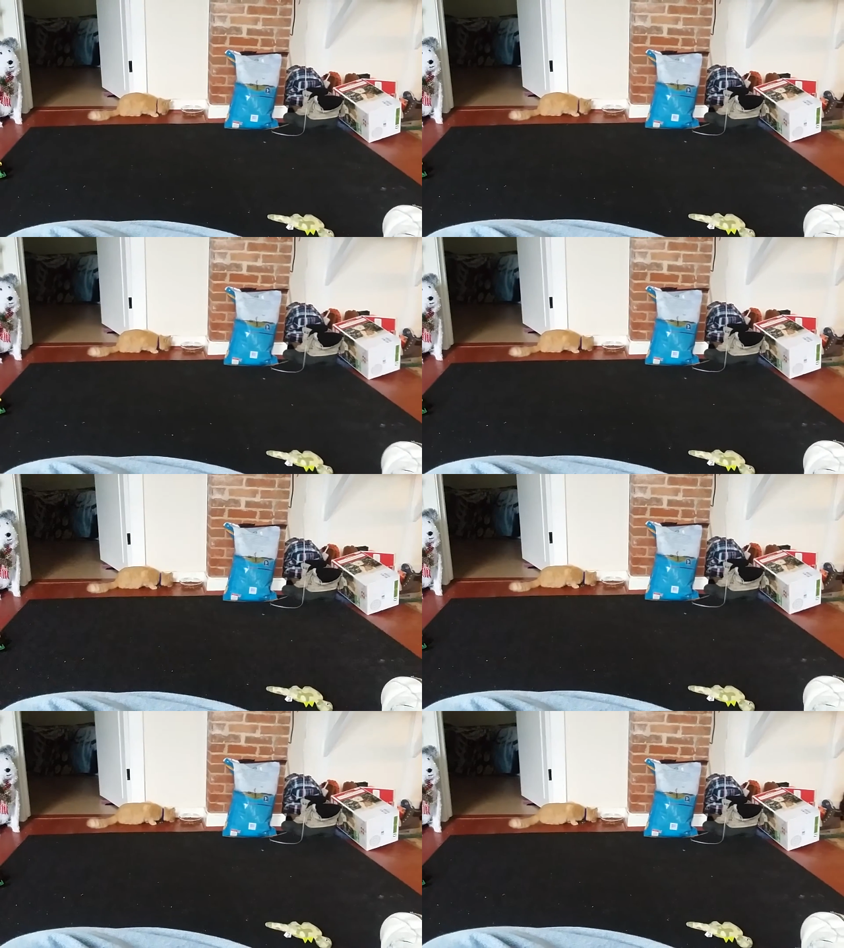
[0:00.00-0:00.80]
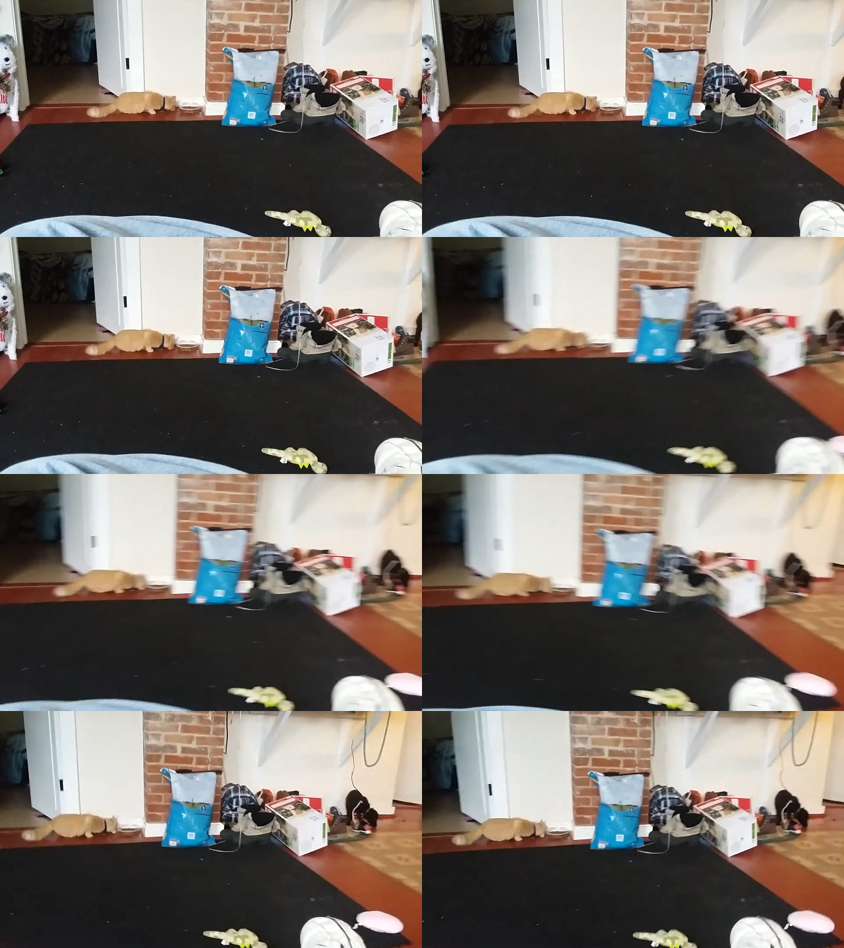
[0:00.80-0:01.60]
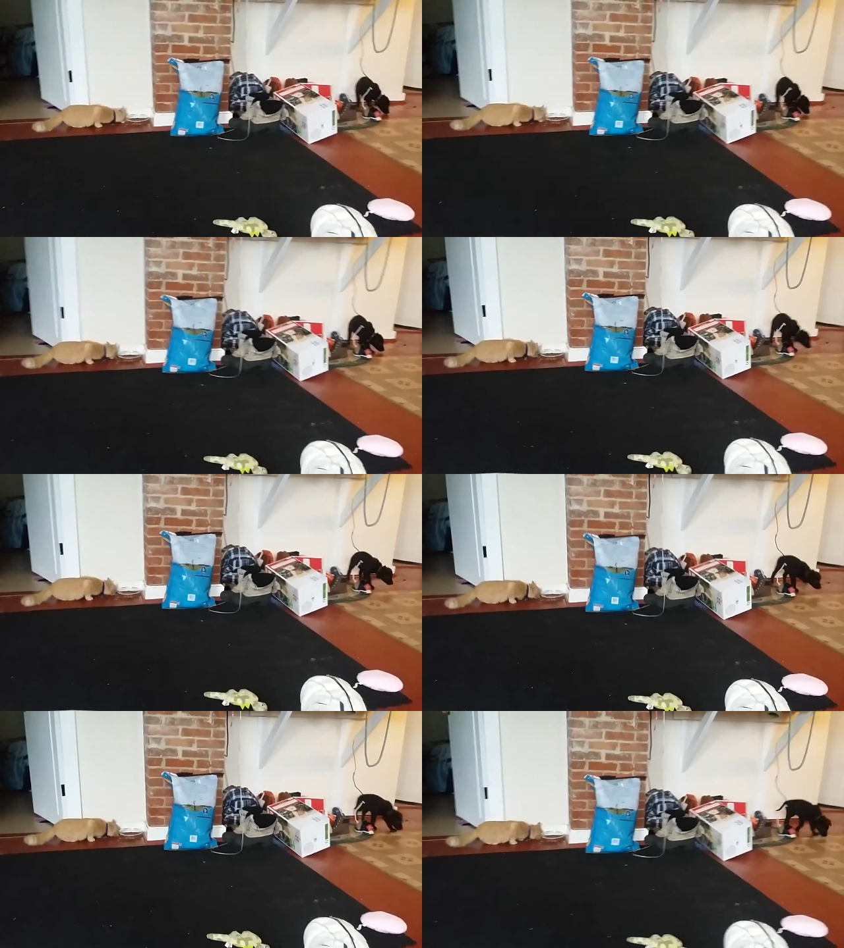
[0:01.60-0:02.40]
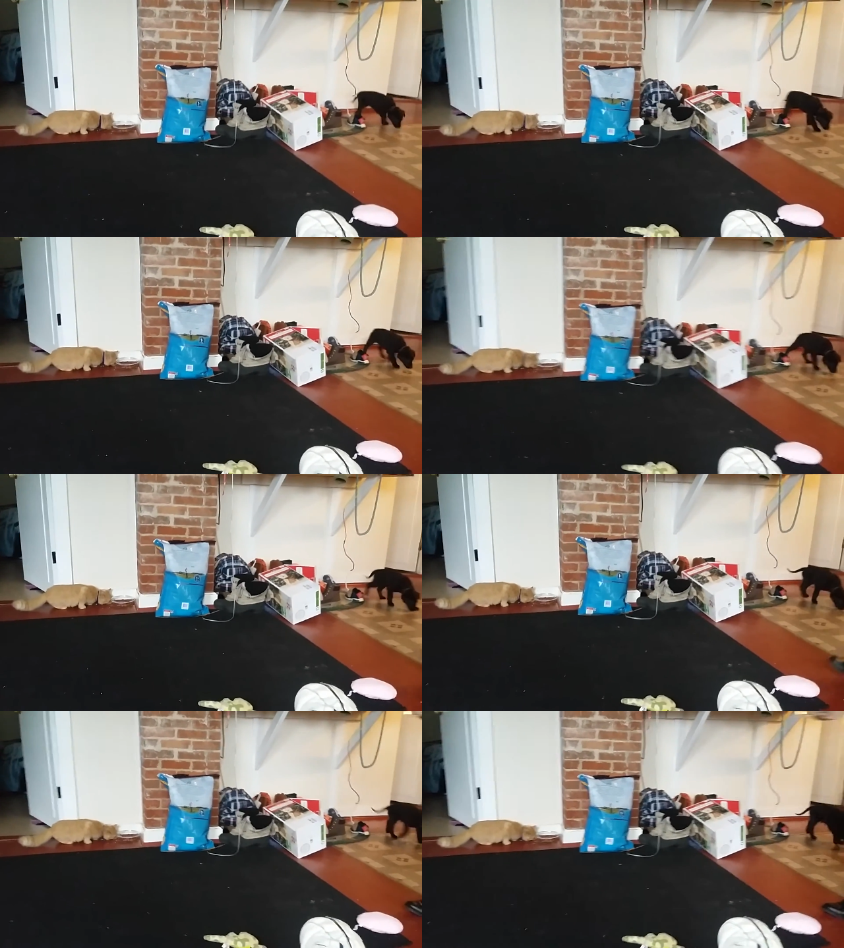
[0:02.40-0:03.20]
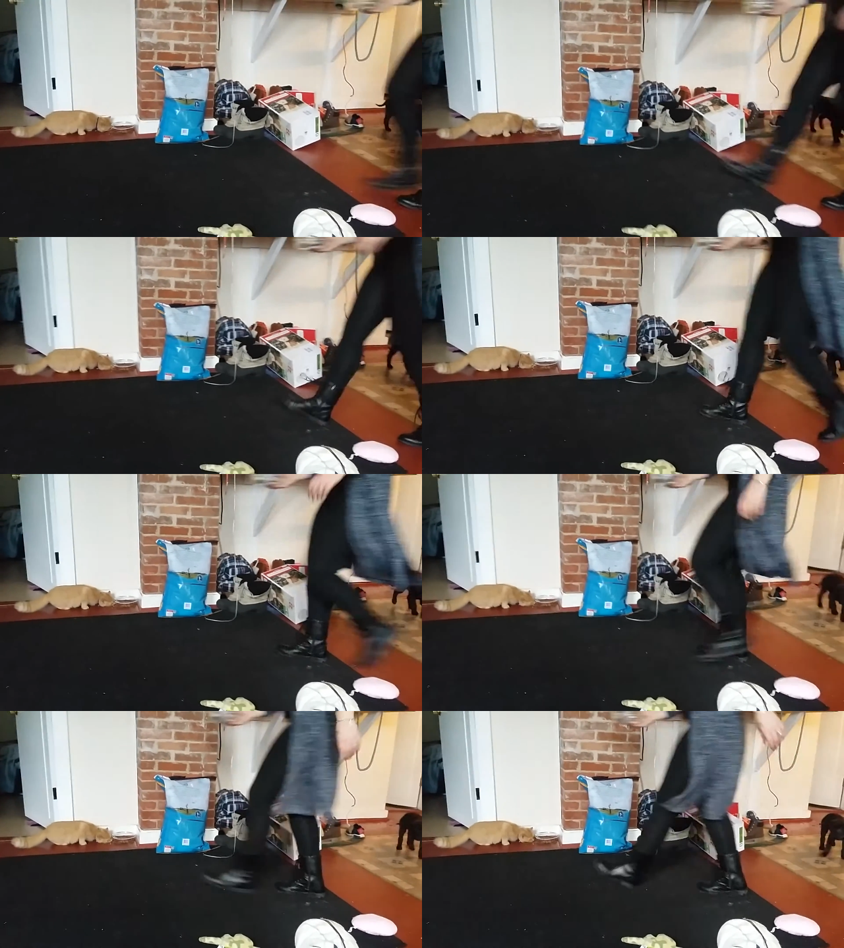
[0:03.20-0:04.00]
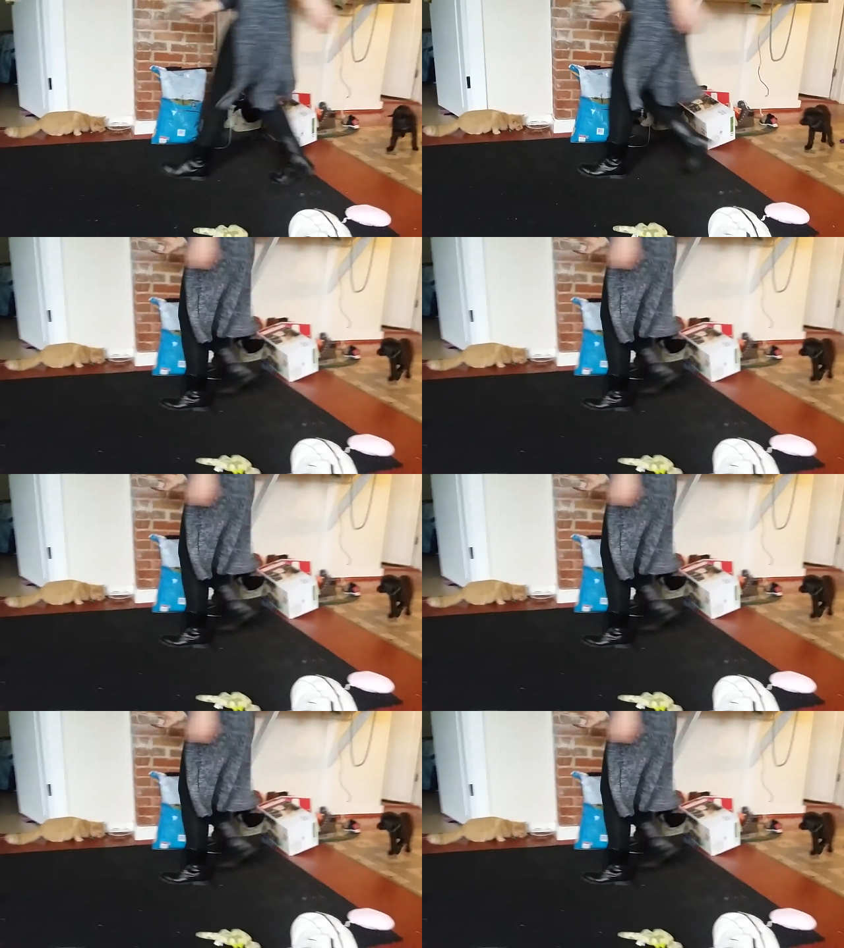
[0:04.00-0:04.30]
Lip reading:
(no speaker visible)